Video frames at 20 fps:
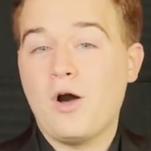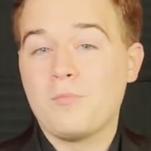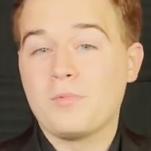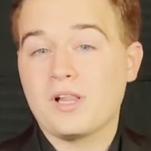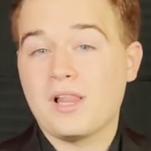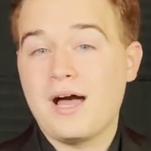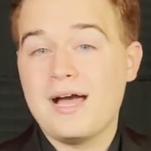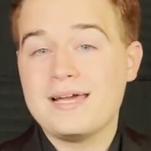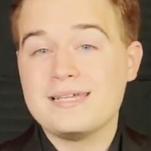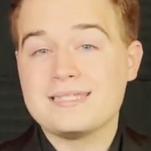we
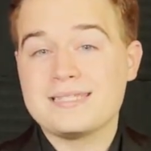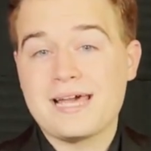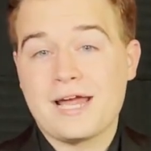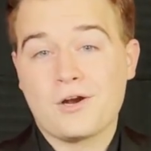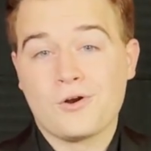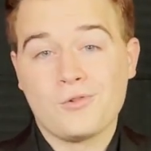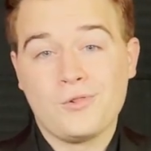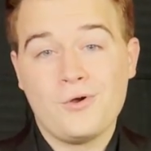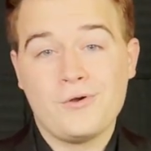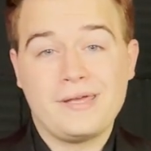help clients
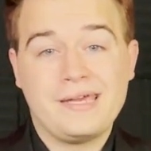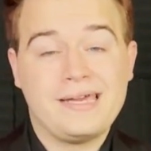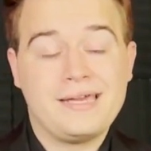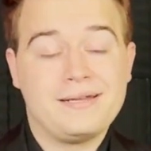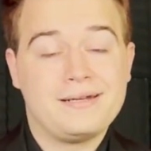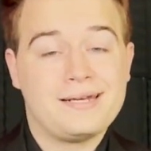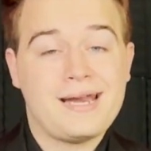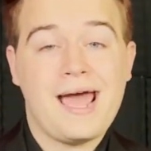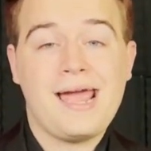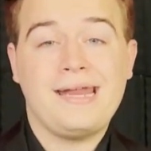that are
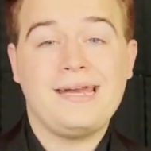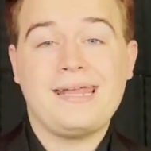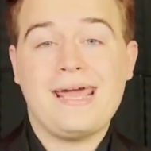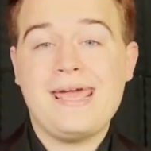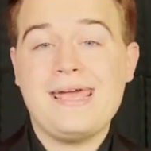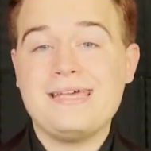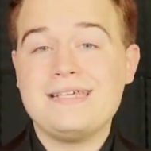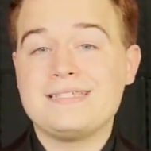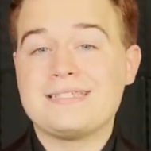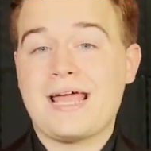looking in 9
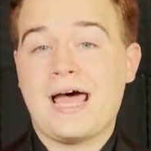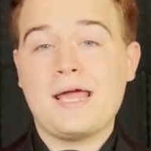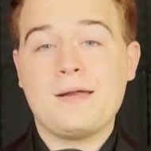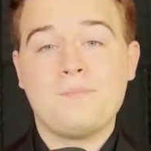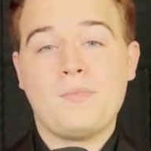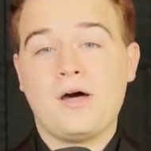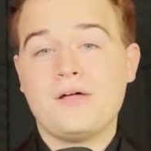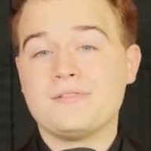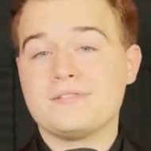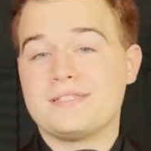days,
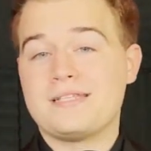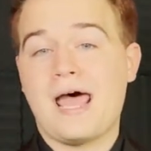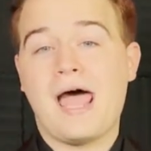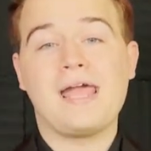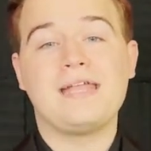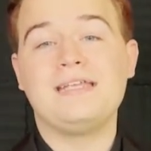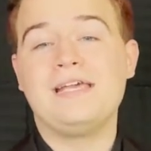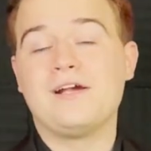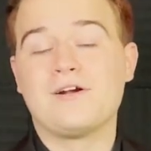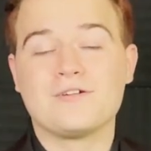9 months,
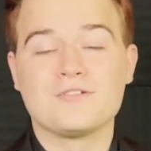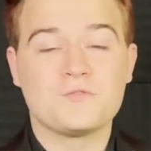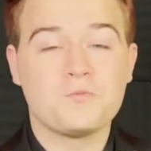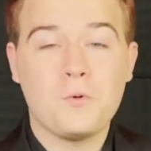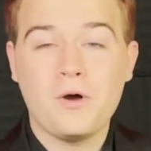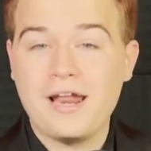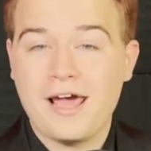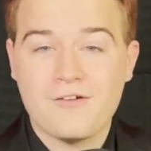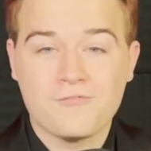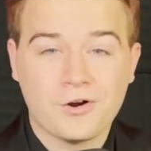9
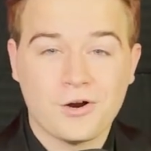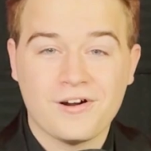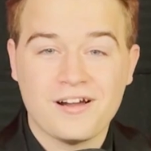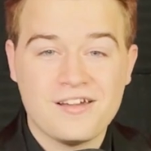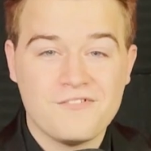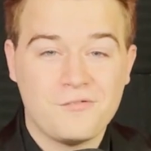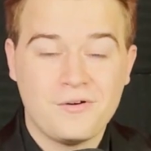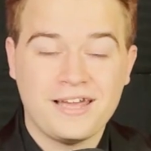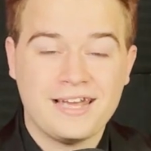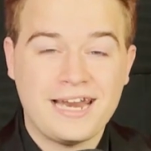years,
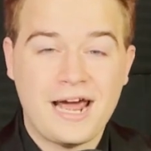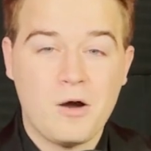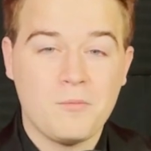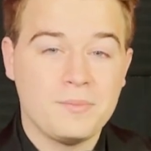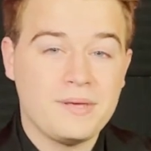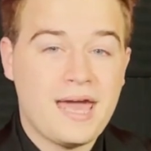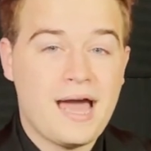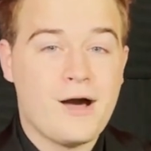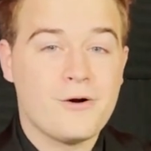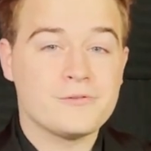whatever. If we can
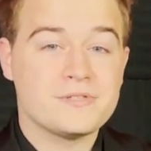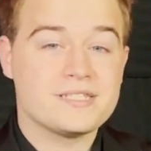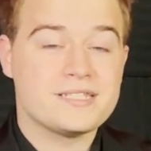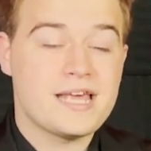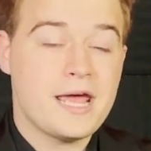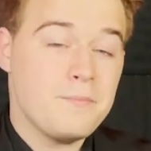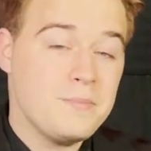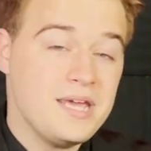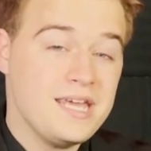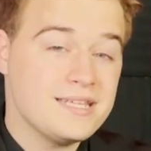help you out,
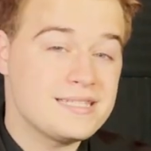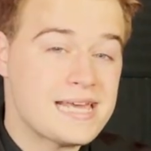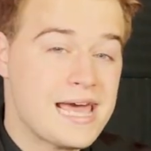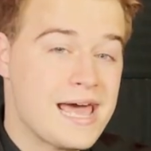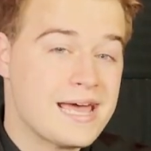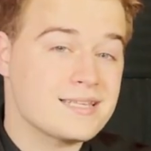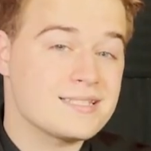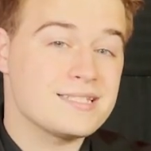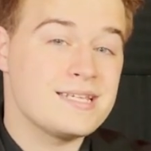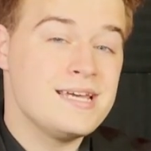send me a
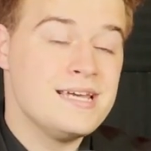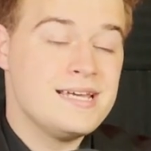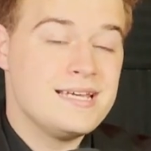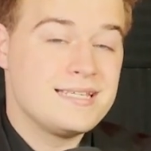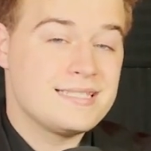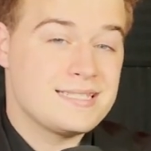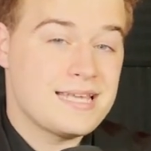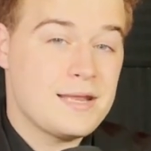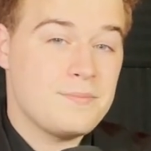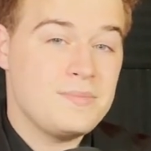text,
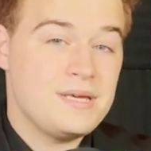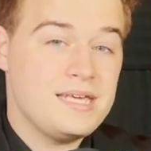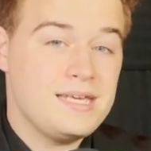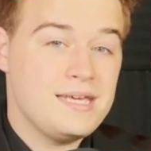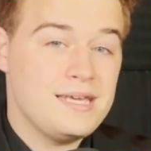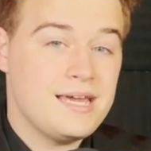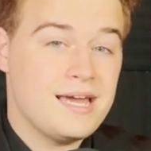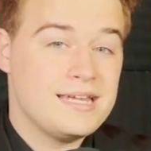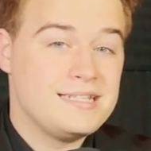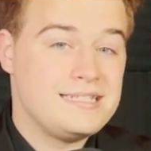send
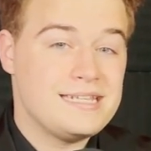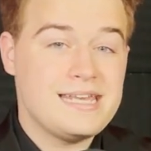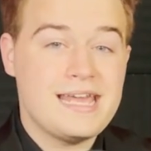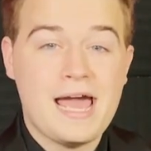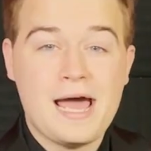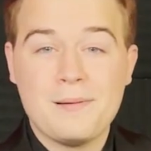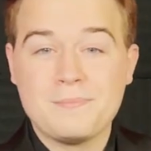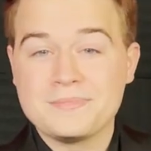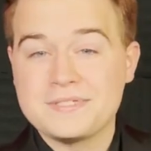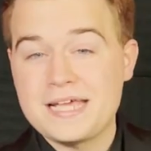me a
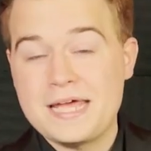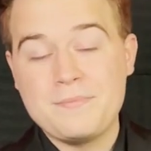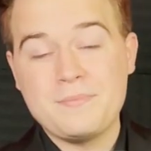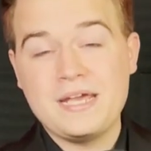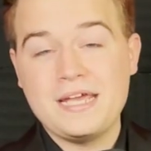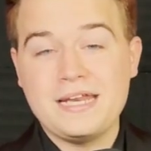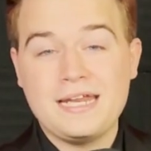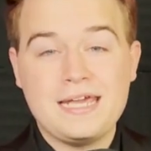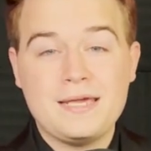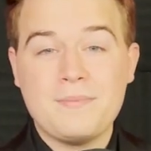DM, send
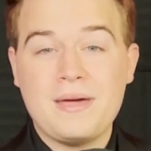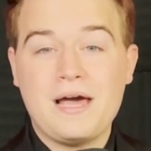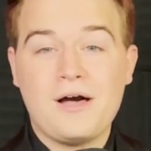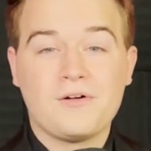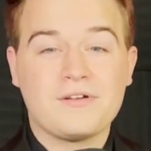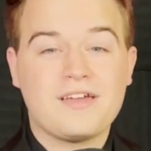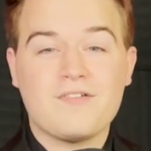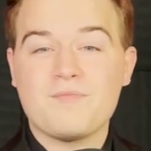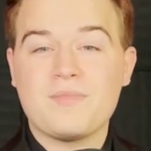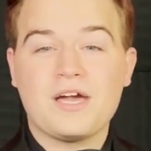me an
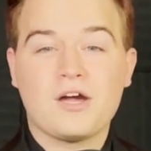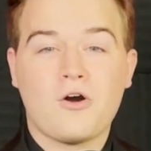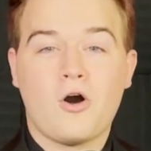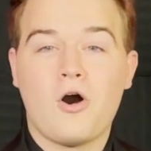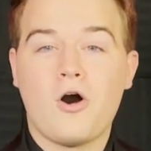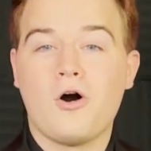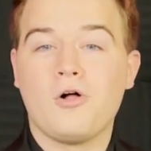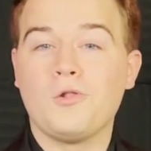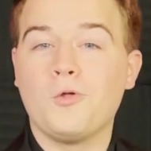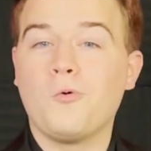email, give me a
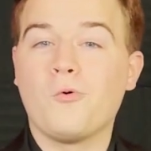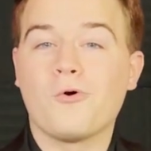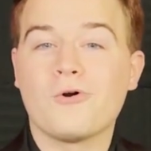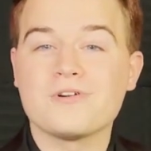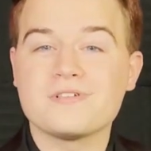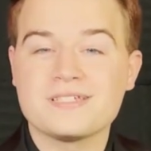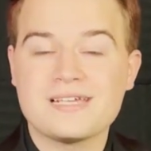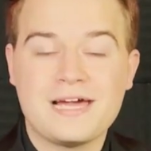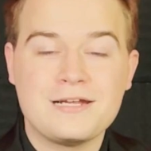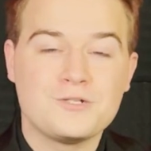call,
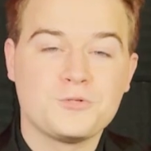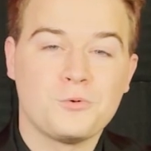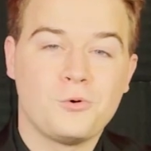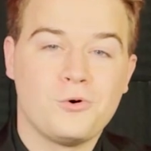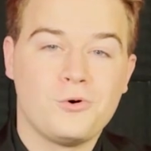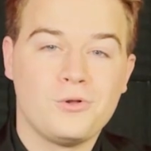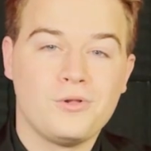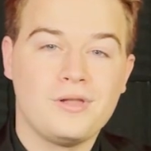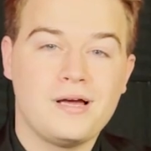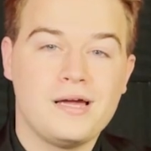or
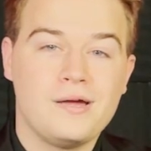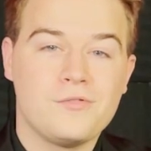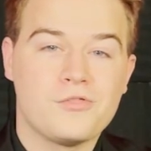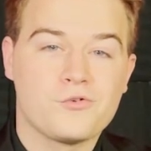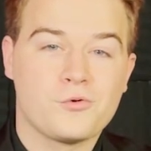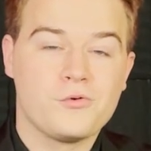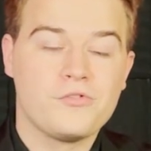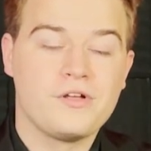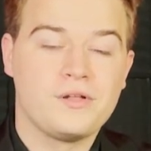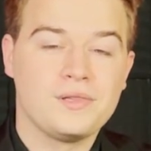schedule
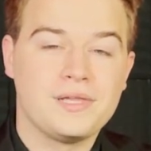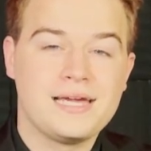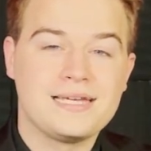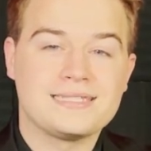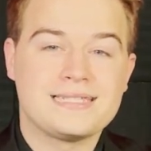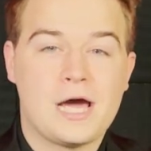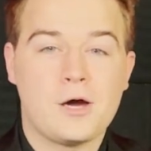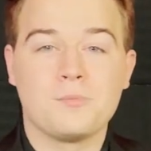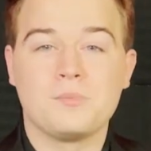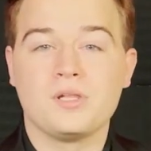through the
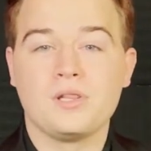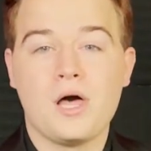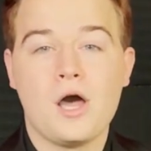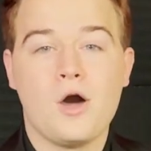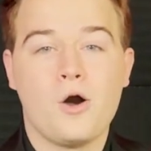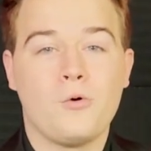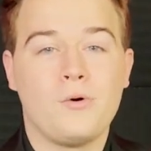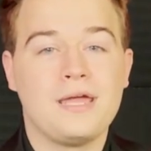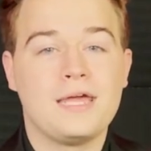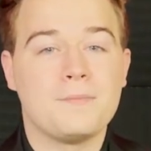link down
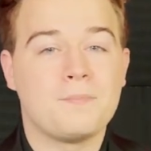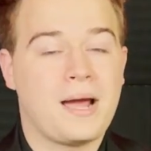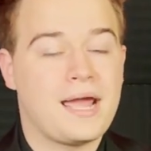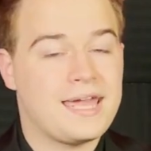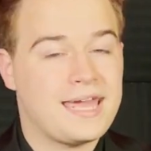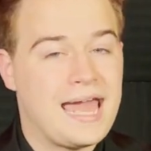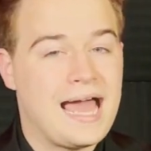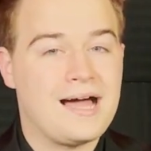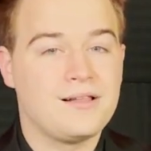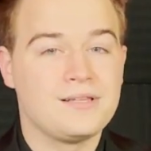below in
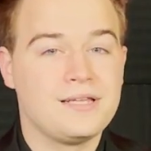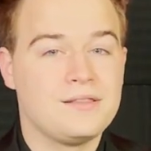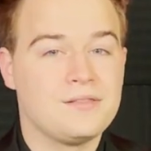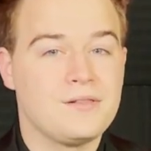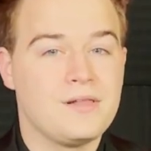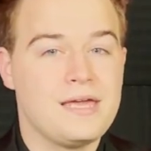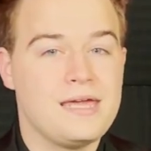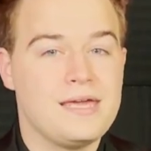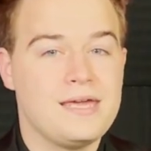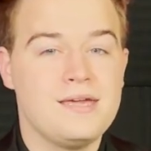my
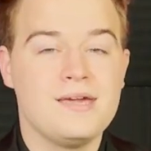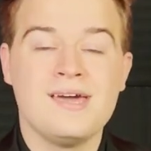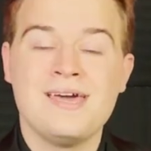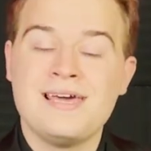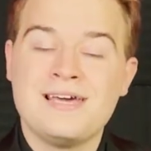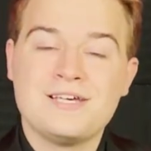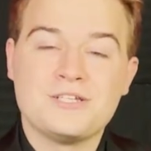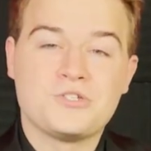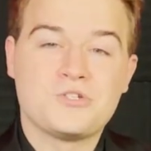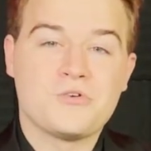Calendly
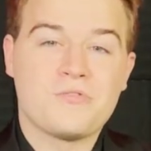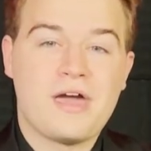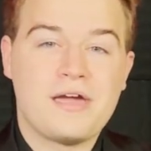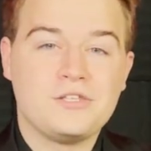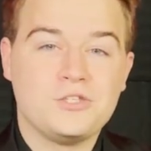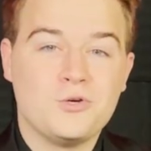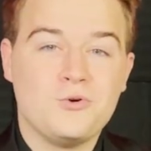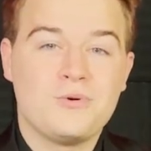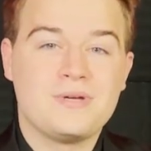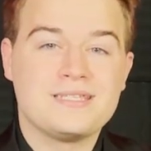so
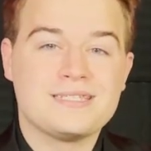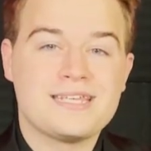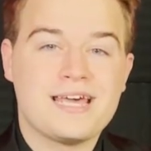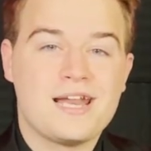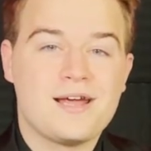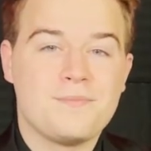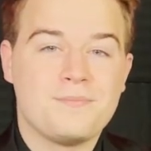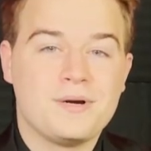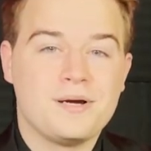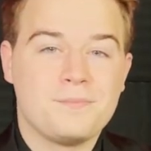that you can
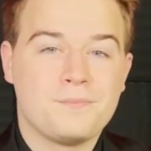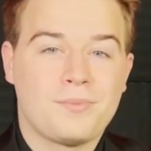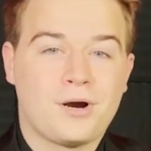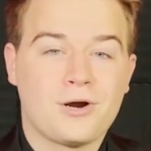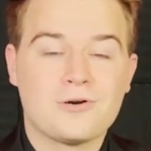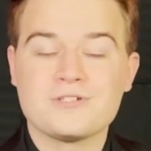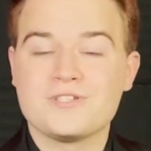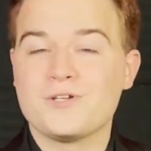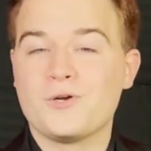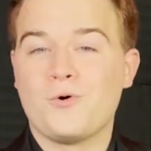set up a
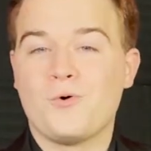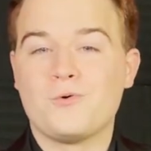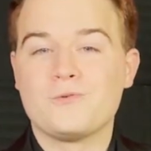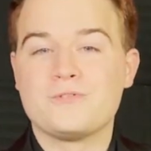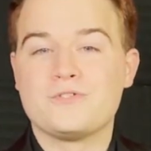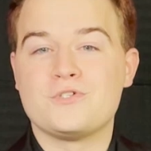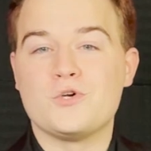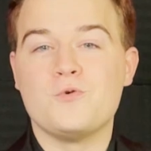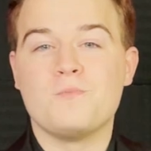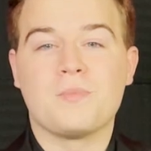
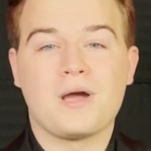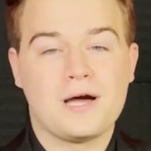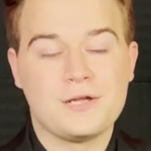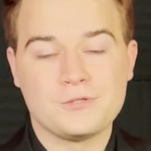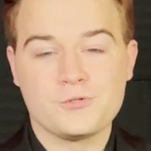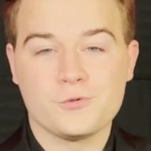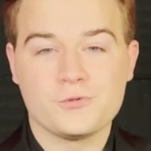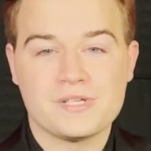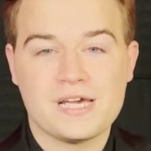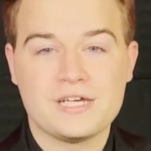personal Zoom
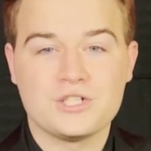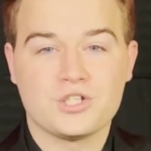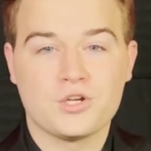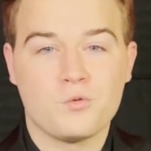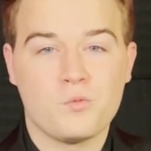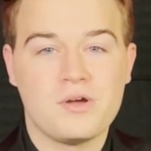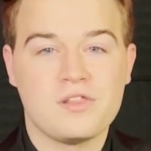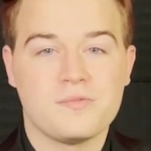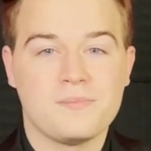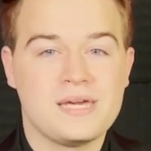
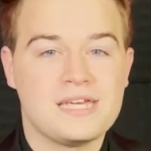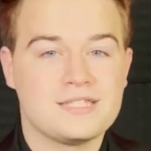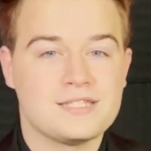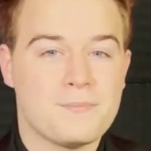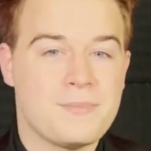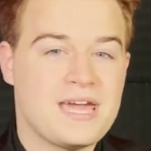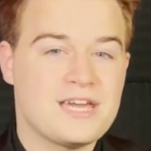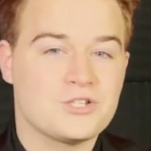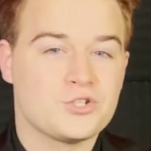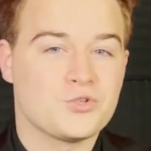consultation with me
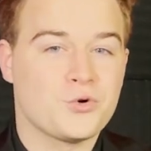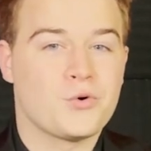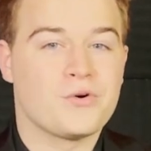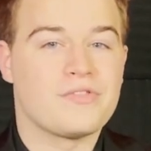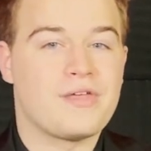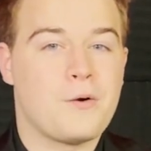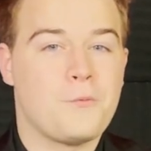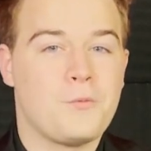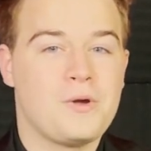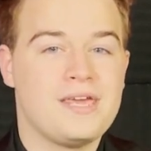to make
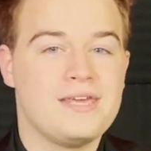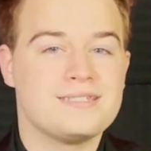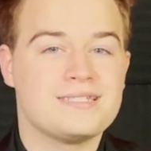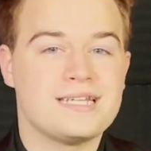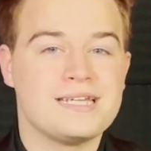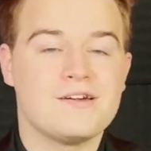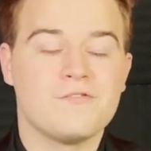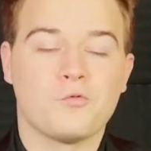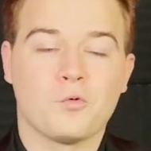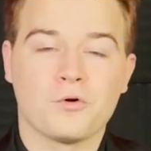sure that we
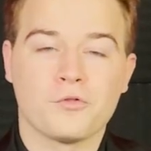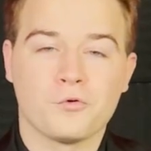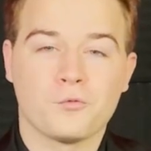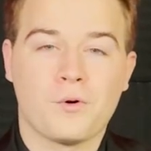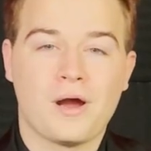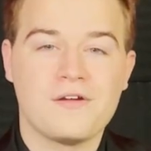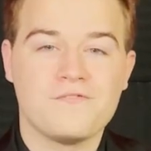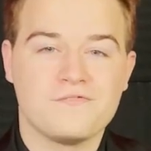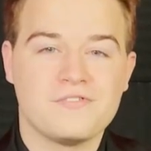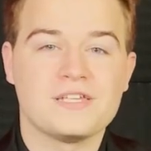see if we're the
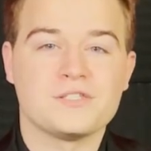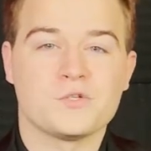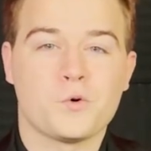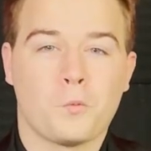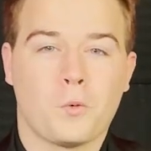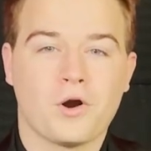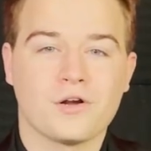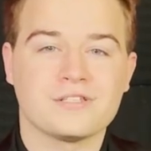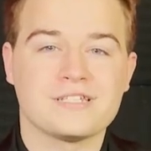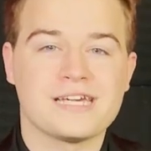right fit
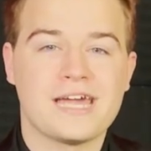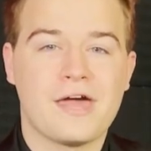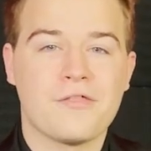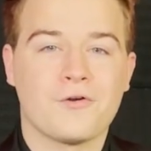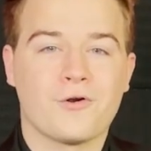to work